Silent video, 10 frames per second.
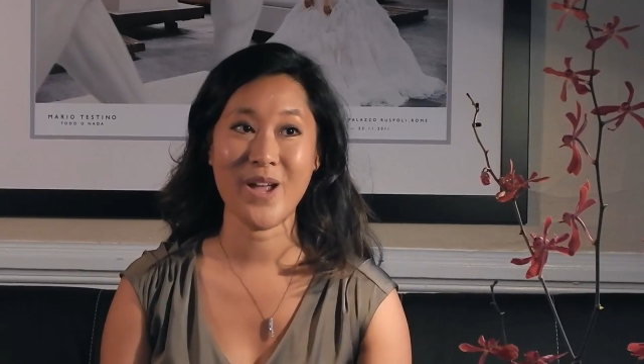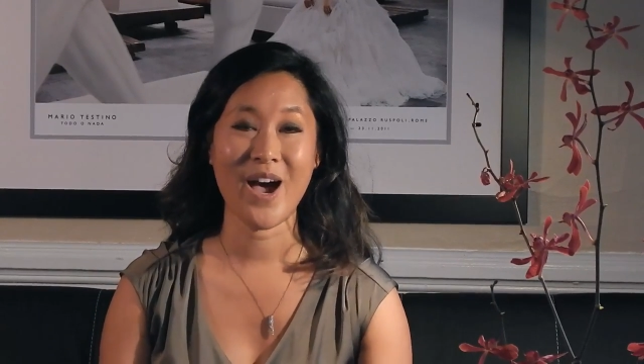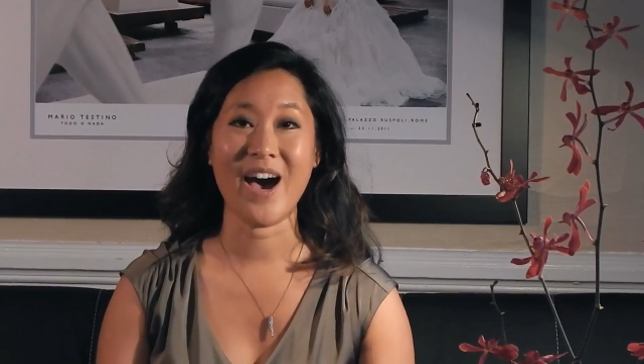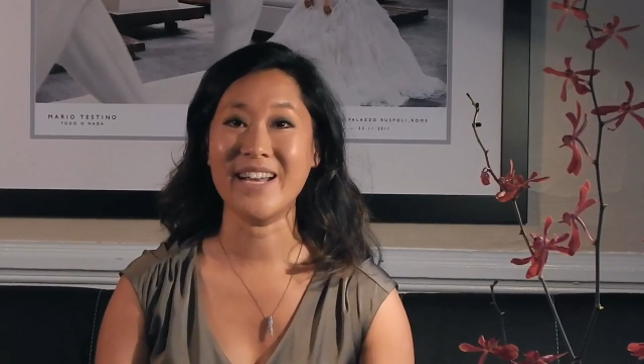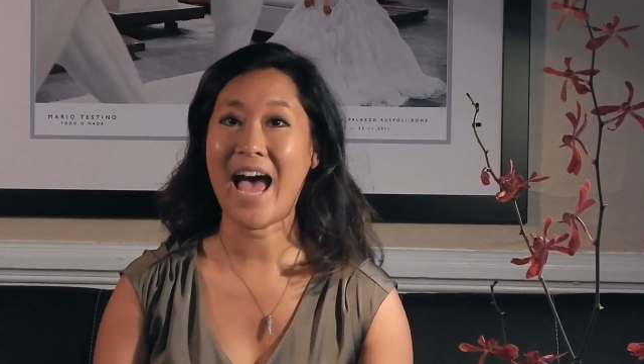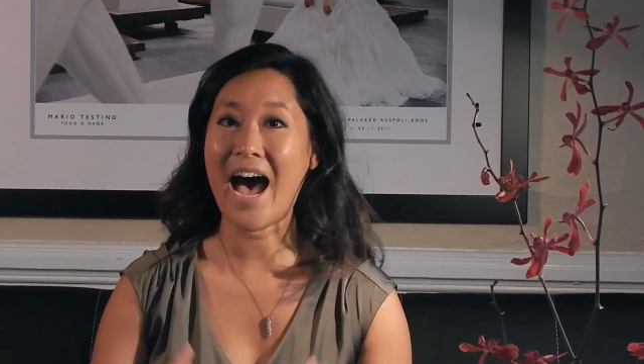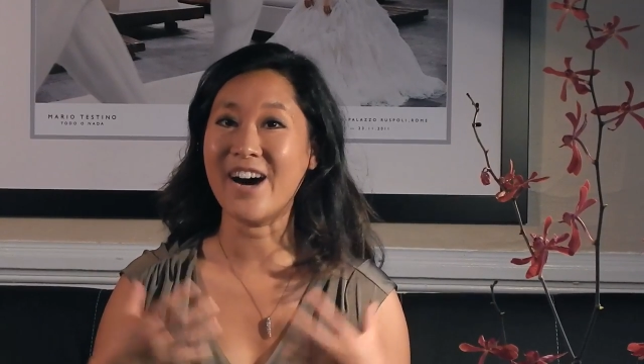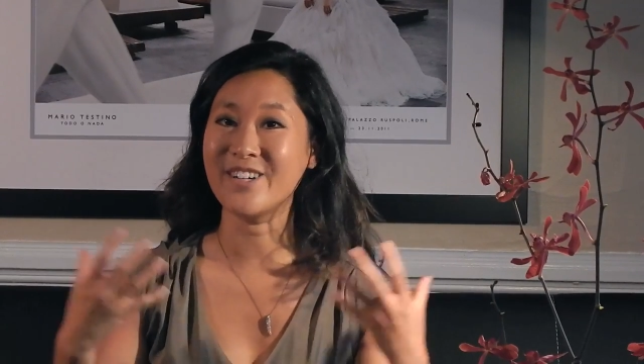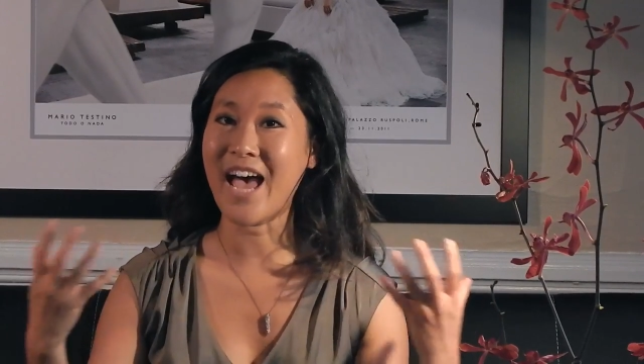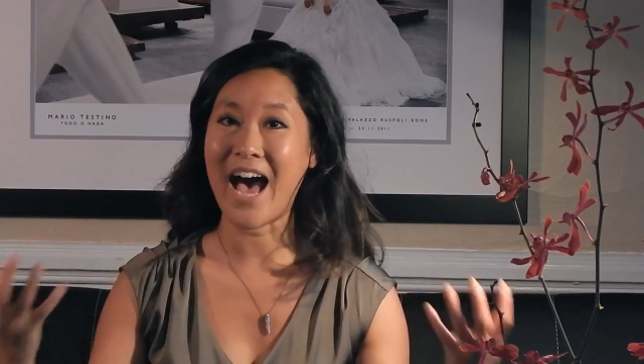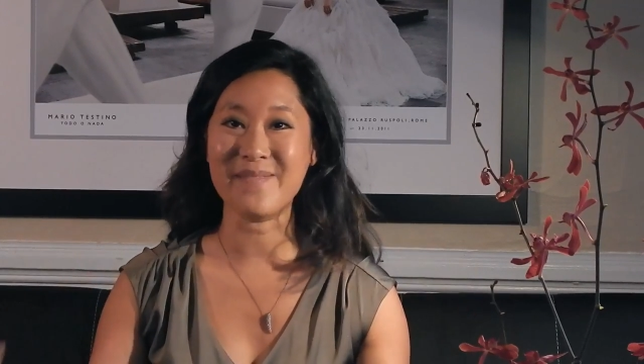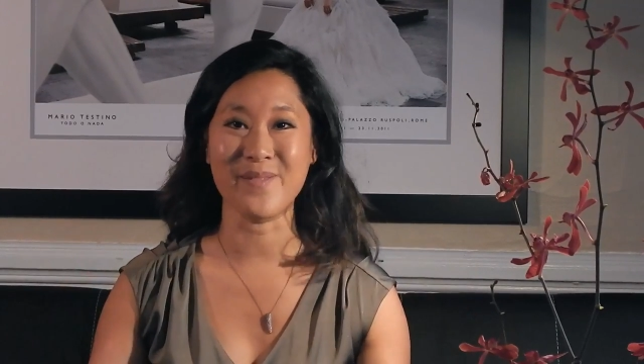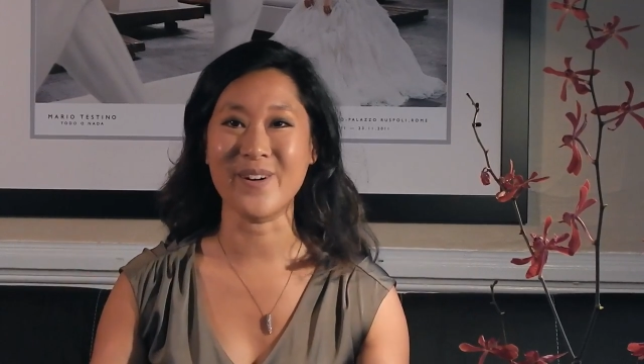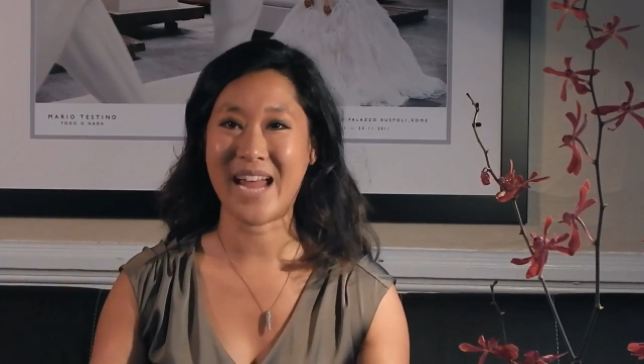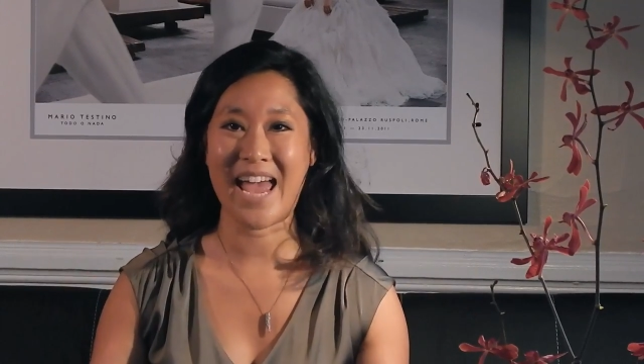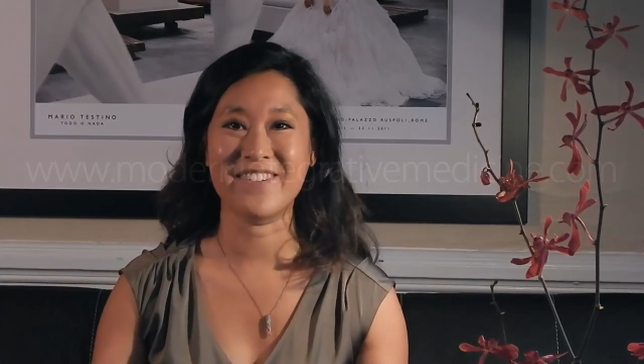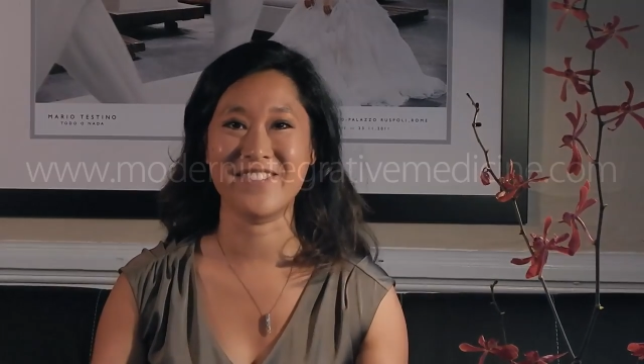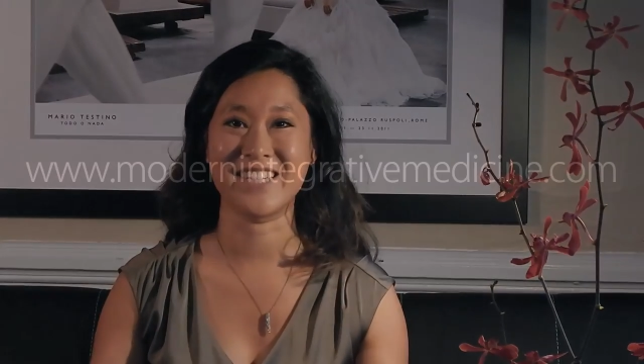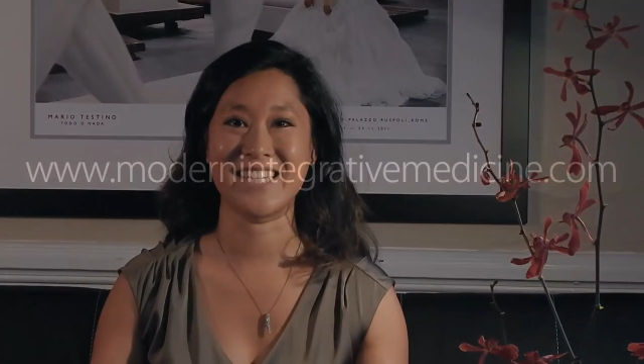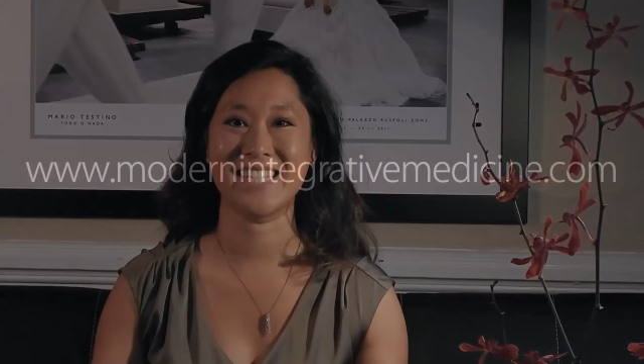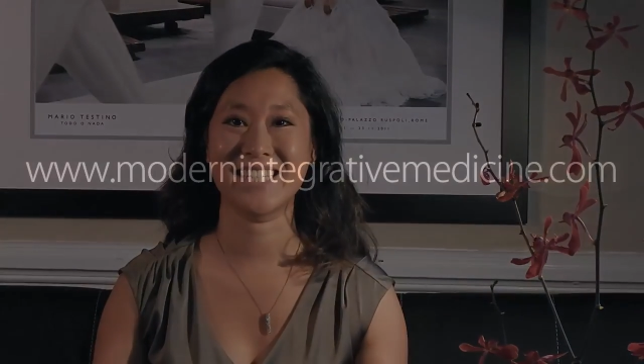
on how to have more energy.